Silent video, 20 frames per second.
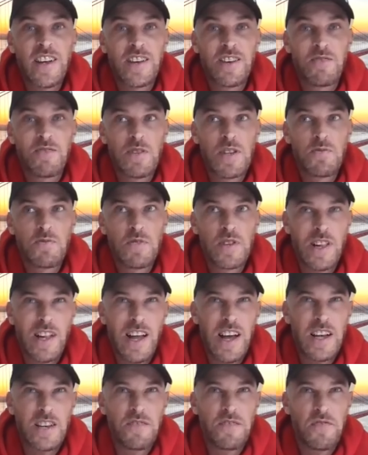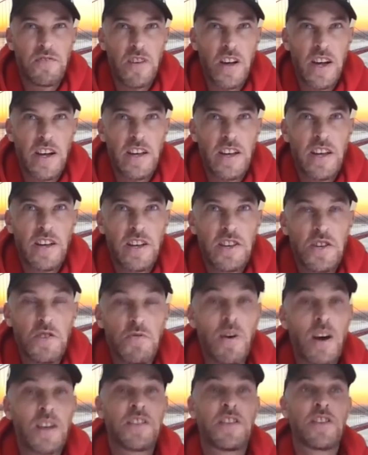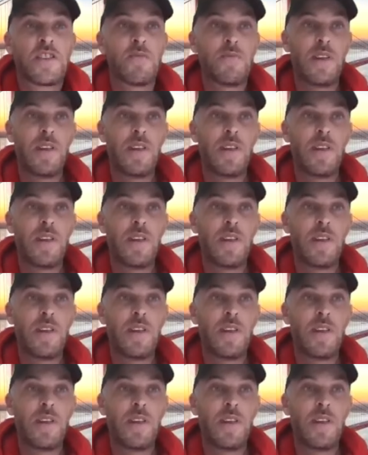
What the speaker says: which was last Friday, you wanted to be